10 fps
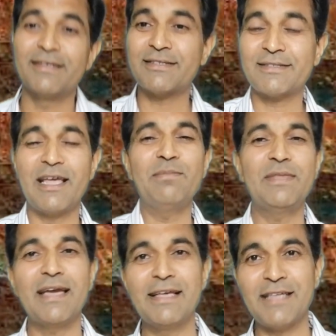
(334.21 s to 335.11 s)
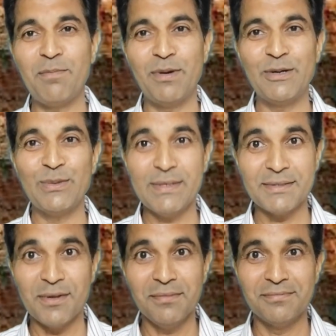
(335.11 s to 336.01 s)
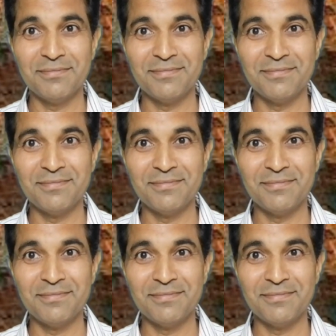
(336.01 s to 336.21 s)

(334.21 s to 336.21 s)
Just same thing has happened to this now,